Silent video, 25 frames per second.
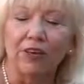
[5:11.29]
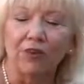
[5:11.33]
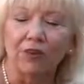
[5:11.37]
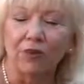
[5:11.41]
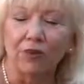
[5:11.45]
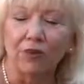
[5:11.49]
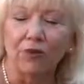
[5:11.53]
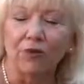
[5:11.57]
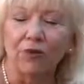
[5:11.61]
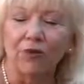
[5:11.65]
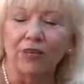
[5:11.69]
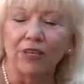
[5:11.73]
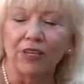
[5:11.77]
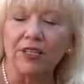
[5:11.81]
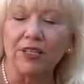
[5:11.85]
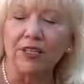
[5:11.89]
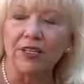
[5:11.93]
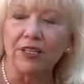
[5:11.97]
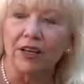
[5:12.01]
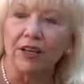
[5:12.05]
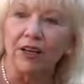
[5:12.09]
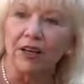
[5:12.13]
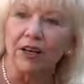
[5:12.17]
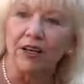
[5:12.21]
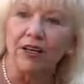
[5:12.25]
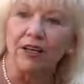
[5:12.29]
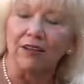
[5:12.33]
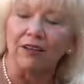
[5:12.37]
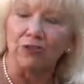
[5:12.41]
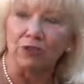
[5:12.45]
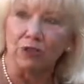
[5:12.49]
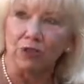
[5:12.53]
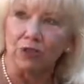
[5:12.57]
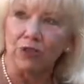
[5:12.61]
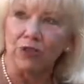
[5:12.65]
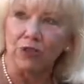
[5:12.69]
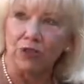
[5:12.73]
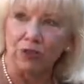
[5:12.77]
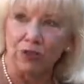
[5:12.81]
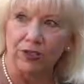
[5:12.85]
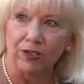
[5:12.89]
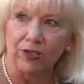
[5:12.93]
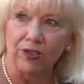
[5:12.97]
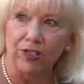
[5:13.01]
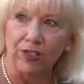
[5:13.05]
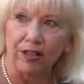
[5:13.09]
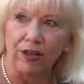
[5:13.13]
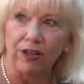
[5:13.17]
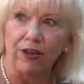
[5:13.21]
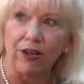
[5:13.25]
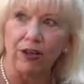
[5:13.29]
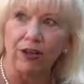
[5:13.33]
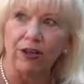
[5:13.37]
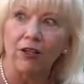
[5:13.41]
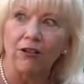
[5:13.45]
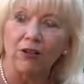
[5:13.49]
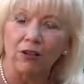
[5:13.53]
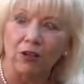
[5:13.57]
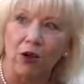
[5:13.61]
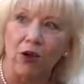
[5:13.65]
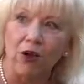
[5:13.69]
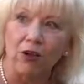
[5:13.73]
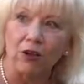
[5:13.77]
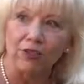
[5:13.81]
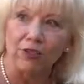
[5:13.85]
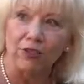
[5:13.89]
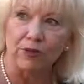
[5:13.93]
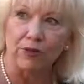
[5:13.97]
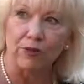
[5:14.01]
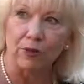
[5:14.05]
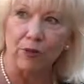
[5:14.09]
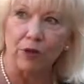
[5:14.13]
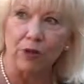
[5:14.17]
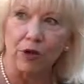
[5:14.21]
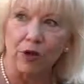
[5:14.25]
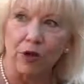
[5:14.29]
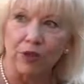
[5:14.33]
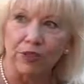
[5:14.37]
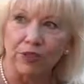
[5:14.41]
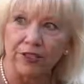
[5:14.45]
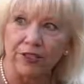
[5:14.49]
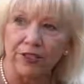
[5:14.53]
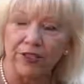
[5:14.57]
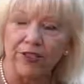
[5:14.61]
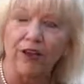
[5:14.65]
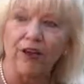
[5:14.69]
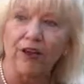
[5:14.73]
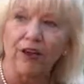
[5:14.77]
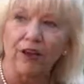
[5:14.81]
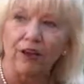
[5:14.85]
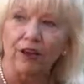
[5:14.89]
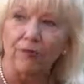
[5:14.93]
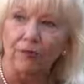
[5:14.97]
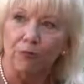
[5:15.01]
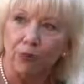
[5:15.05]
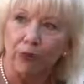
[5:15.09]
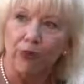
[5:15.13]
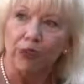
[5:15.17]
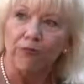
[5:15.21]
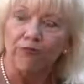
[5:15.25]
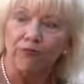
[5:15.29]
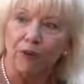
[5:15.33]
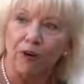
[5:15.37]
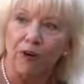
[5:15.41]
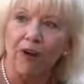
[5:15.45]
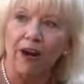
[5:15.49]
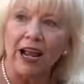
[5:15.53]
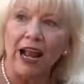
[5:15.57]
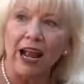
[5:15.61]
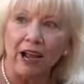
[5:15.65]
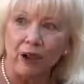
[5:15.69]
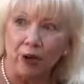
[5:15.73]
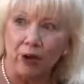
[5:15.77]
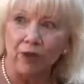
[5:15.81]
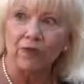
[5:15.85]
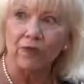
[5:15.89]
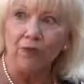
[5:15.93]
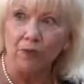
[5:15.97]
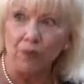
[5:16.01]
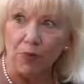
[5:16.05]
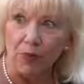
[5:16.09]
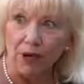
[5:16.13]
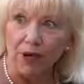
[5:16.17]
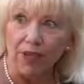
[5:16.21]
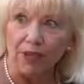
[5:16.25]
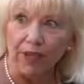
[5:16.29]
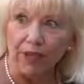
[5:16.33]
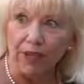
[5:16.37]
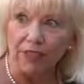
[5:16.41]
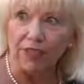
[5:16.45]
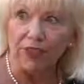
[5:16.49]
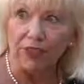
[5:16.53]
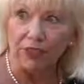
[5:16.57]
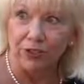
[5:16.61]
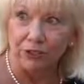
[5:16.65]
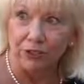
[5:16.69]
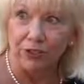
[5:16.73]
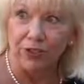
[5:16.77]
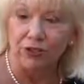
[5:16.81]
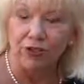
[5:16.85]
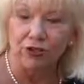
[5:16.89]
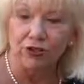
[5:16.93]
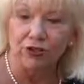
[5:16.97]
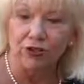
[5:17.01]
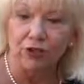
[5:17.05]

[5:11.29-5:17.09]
So this looks to sell calls and puts pretty far out of the money. So